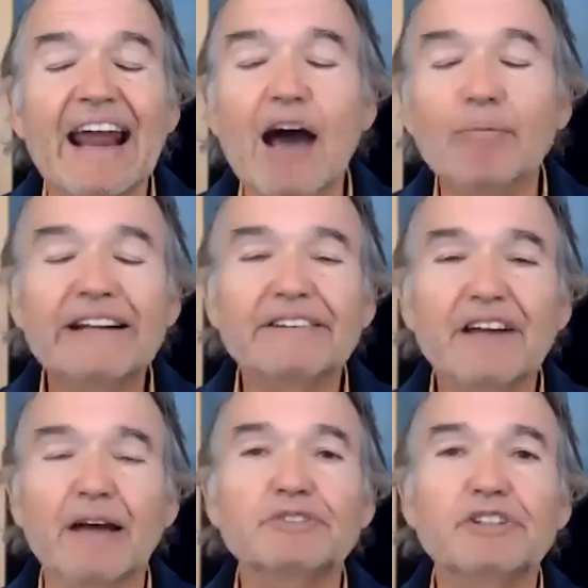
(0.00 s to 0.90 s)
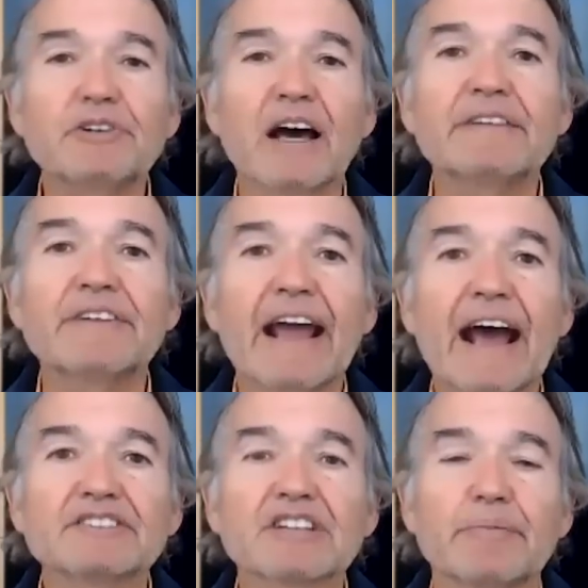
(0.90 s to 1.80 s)
many times do you not even
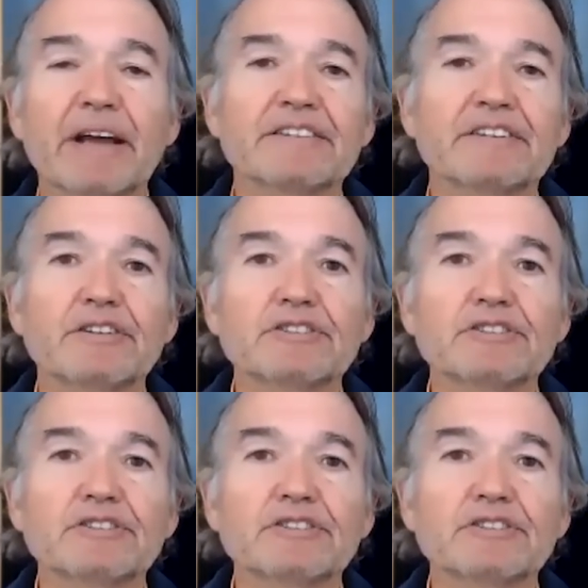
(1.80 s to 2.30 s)
ask a man to do